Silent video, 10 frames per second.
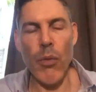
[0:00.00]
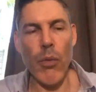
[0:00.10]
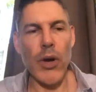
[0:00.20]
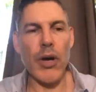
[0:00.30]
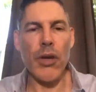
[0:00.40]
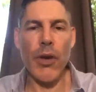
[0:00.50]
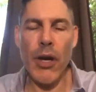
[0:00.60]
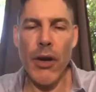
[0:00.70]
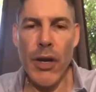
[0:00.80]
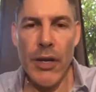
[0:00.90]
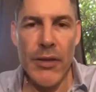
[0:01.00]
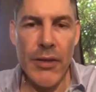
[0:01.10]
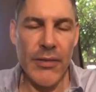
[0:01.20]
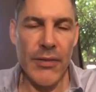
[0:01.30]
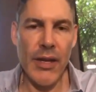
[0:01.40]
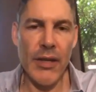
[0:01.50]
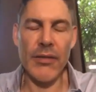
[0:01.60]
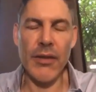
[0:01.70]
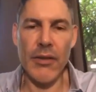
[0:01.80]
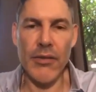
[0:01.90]
what are you hearing in the
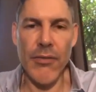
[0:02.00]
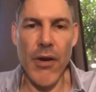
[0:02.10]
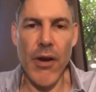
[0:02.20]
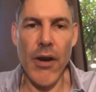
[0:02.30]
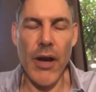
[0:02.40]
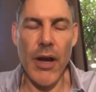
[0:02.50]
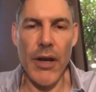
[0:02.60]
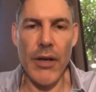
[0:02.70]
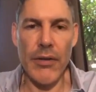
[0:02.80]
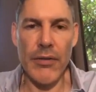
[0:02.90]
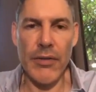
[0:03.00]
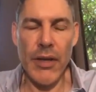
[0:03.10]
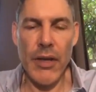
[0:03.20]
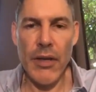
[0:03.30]
states as far as